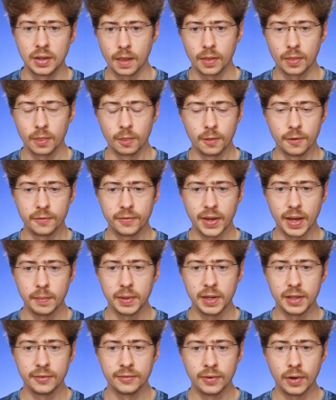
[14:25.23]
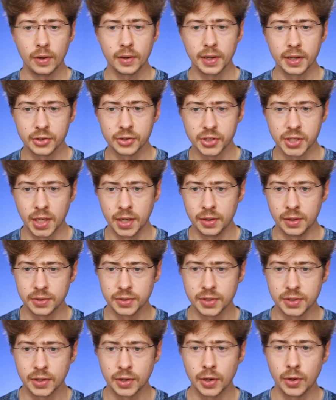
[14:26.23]
The family vlogging channel
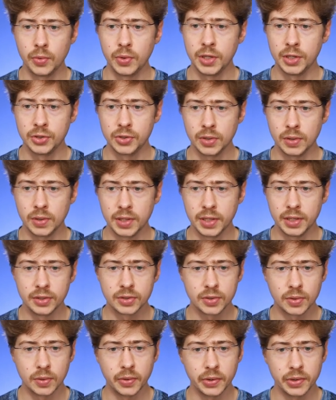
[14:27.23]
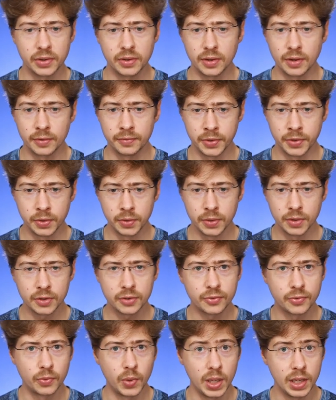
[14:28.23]
Saucony Jolies calls their viewers
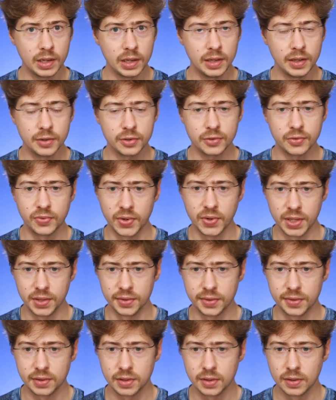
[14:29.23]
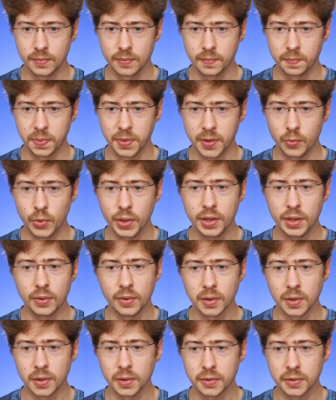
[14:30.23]
friendliest friends. We
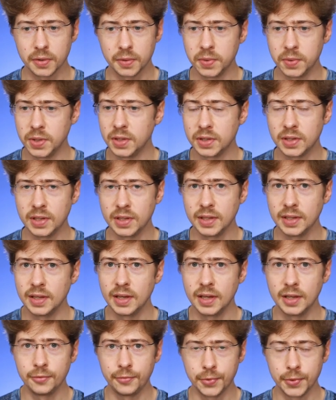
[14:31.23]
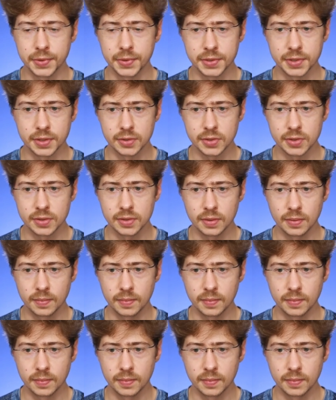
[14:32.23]
call our community influencers.